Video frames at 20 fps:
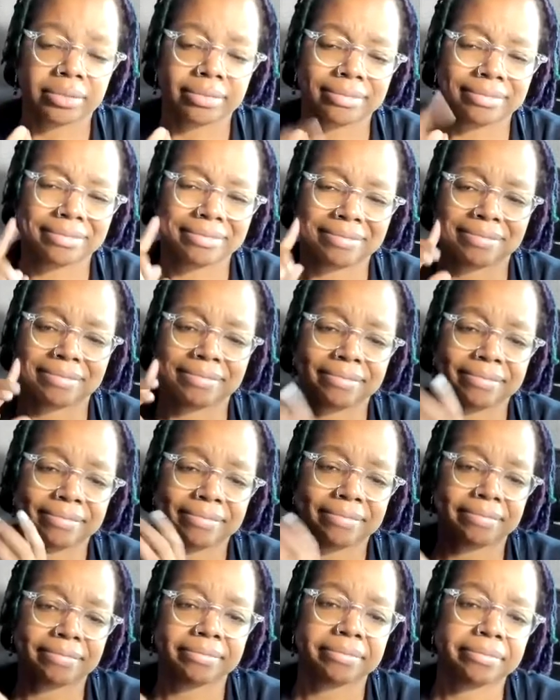climate
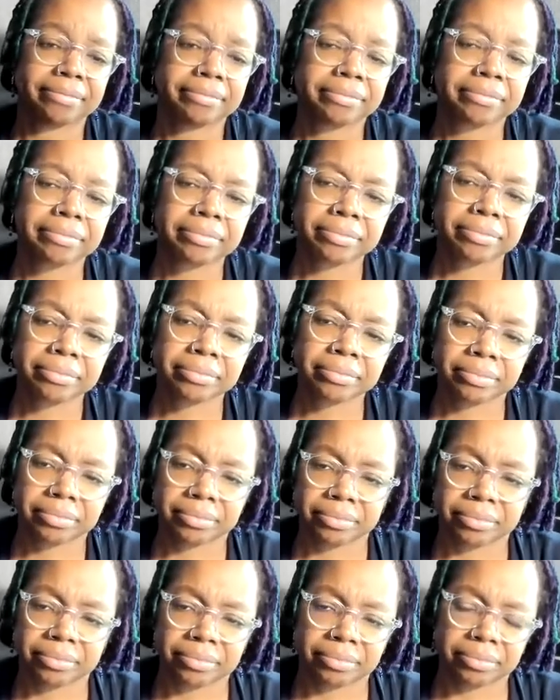change will
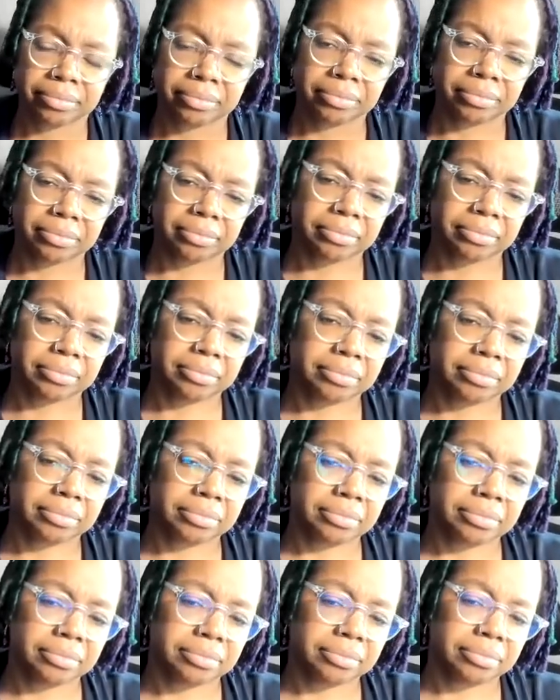affect every
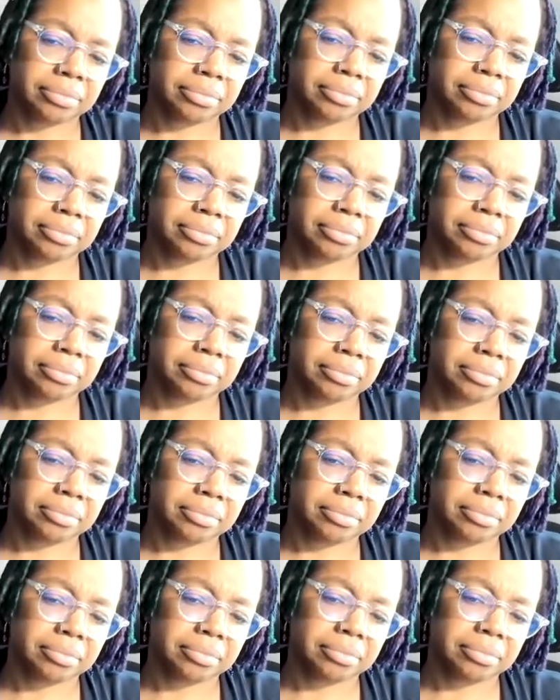single one of us. It'll
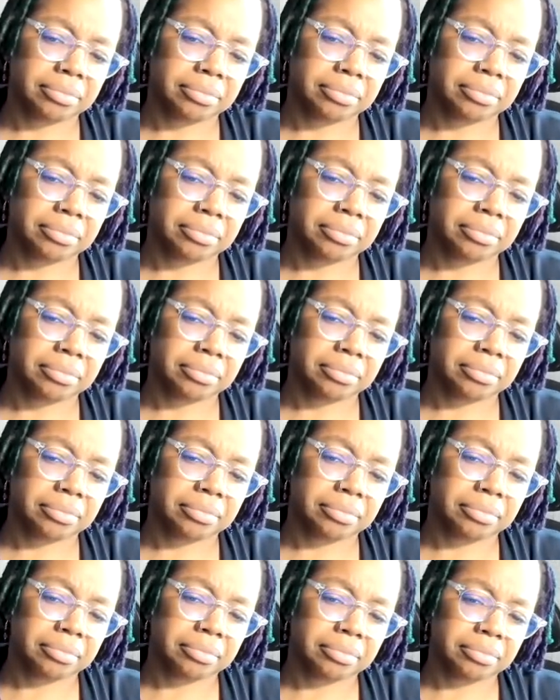affect our food,
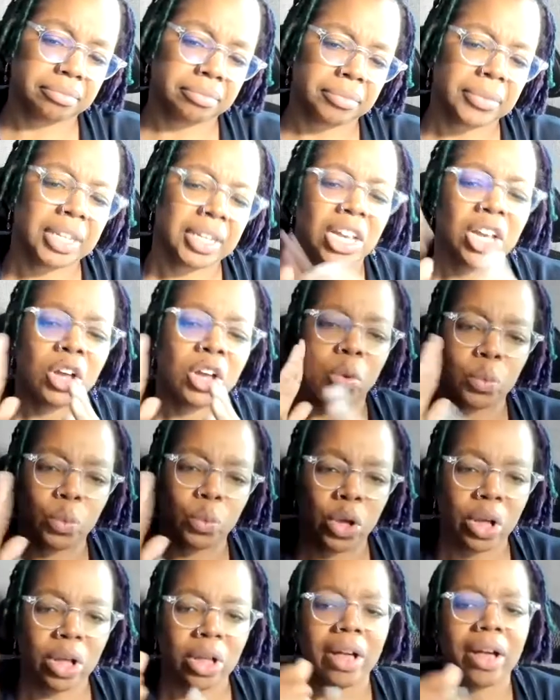our
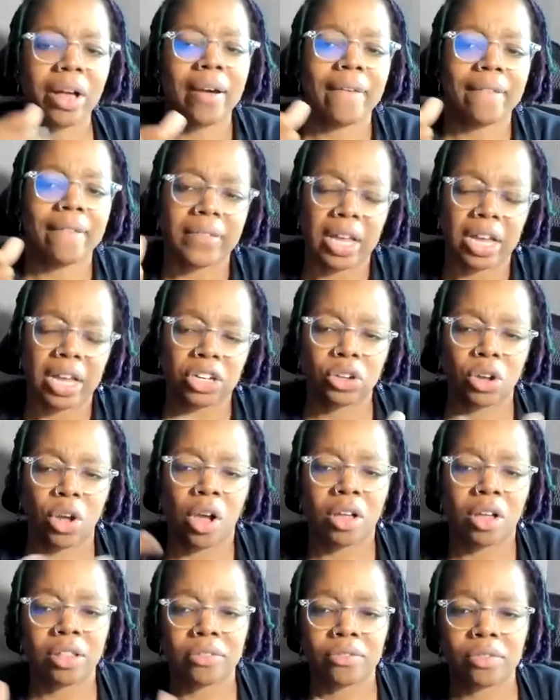water, and our
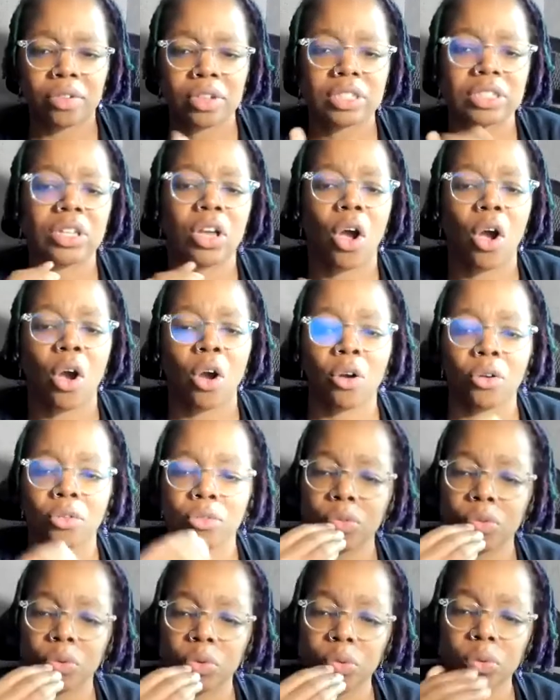basic human
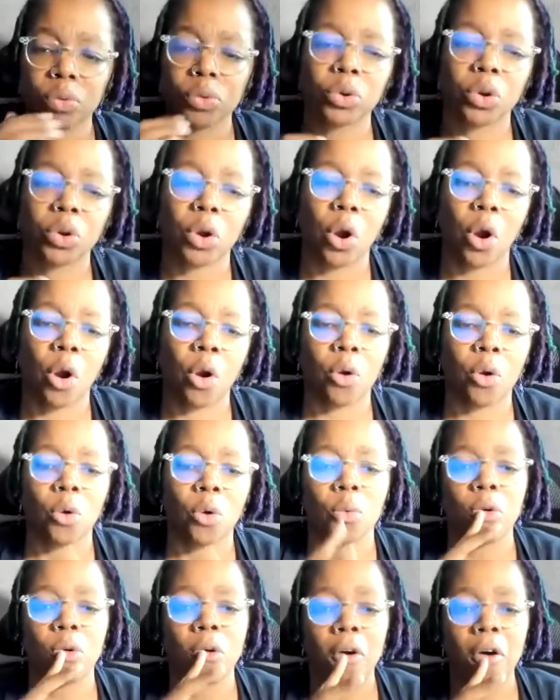security.
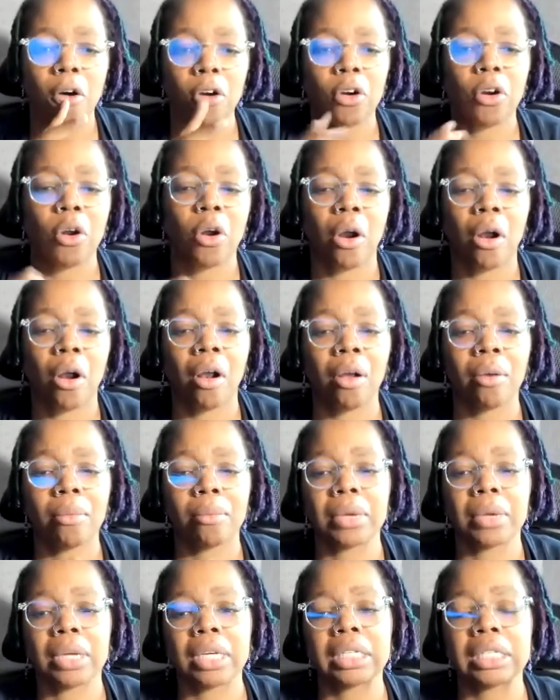Let's not talk about gun
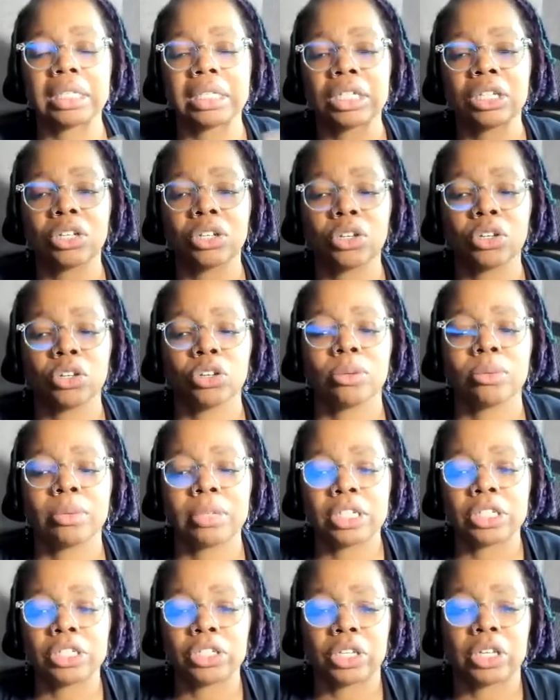violence.
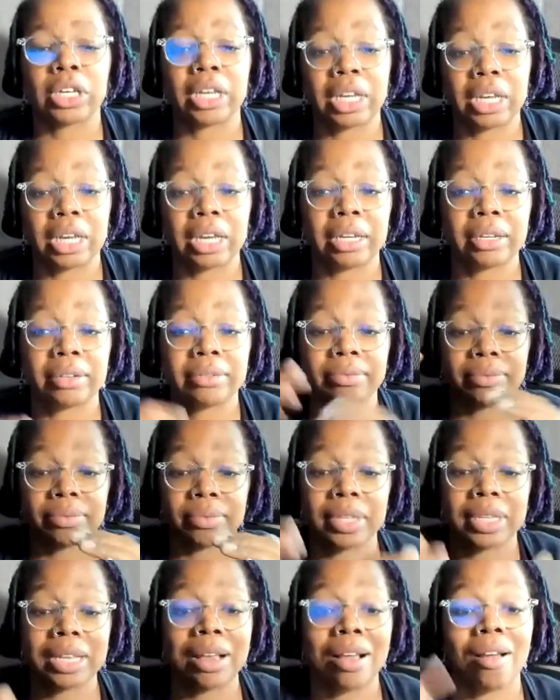In the last few weeks,
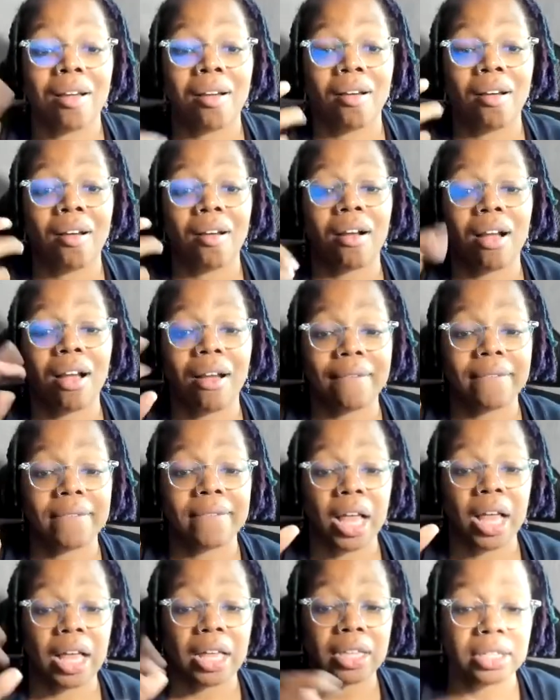we've seen so
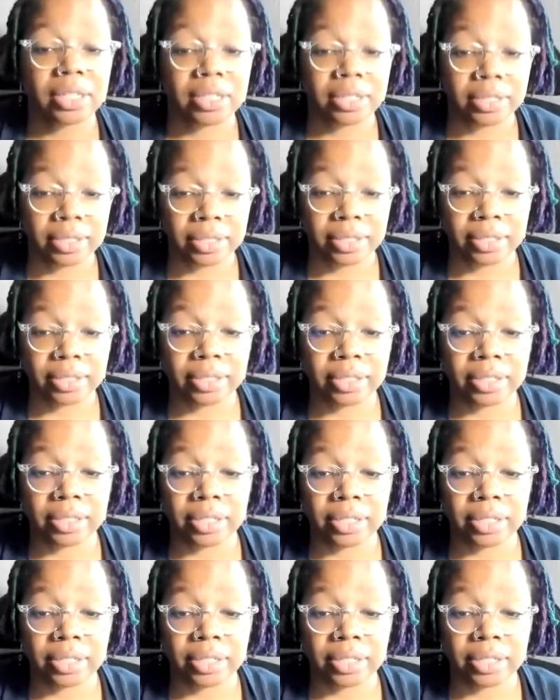many young people